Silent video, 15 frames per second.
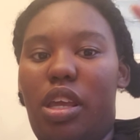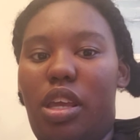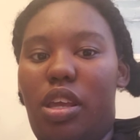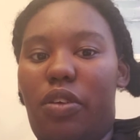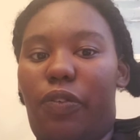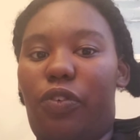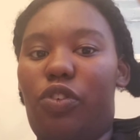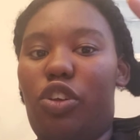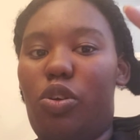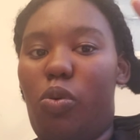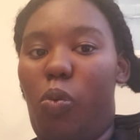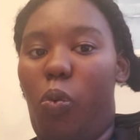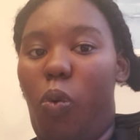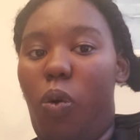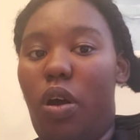if you
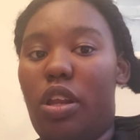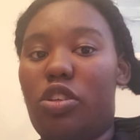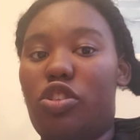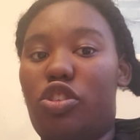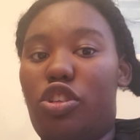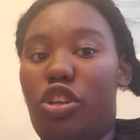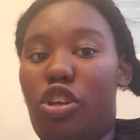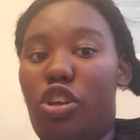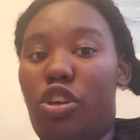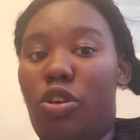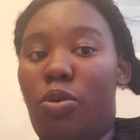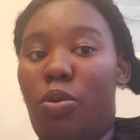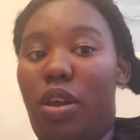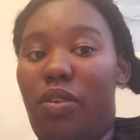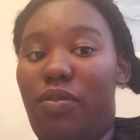want
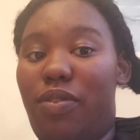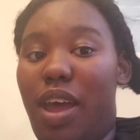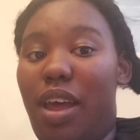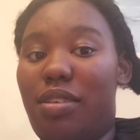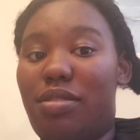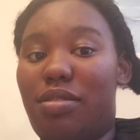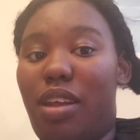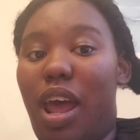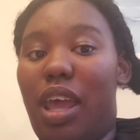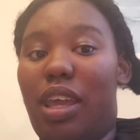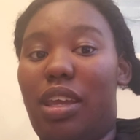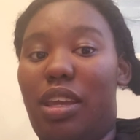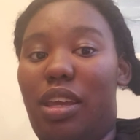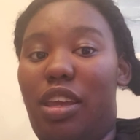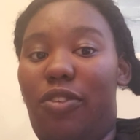to invest, I
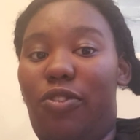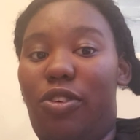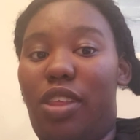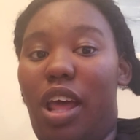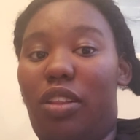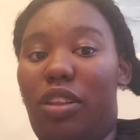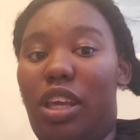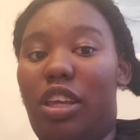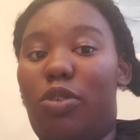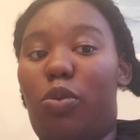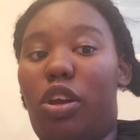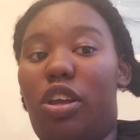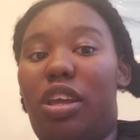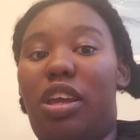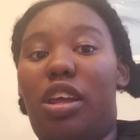can give you that link
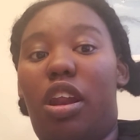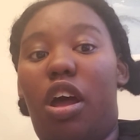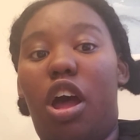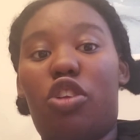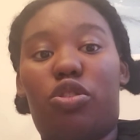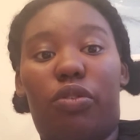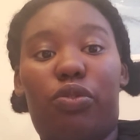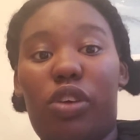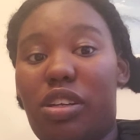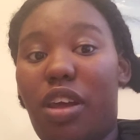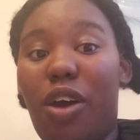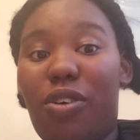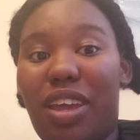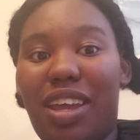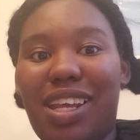where you can get 100 free
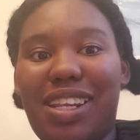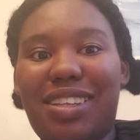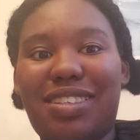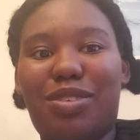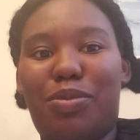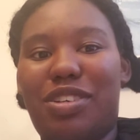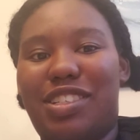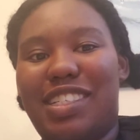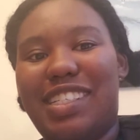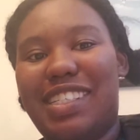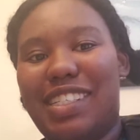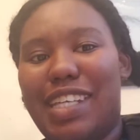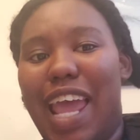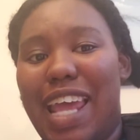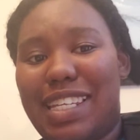tokens, which,
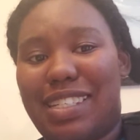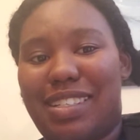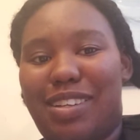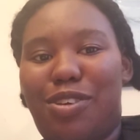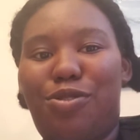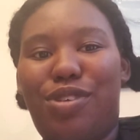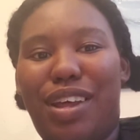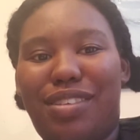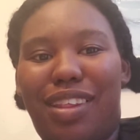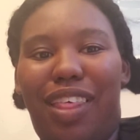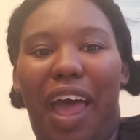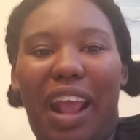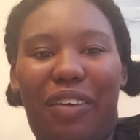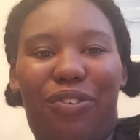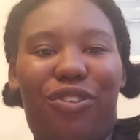yes, who doesn't
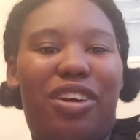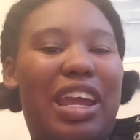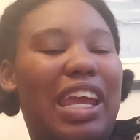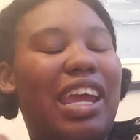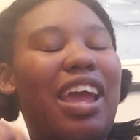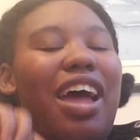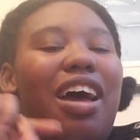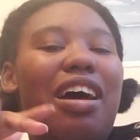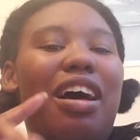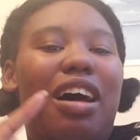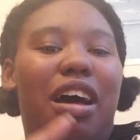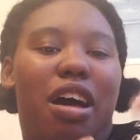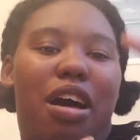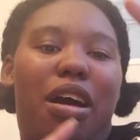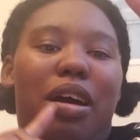like free?
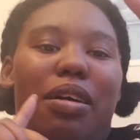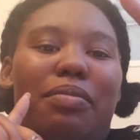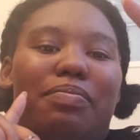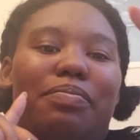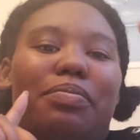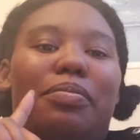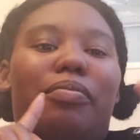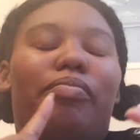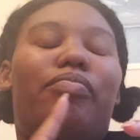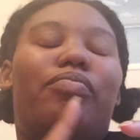Um,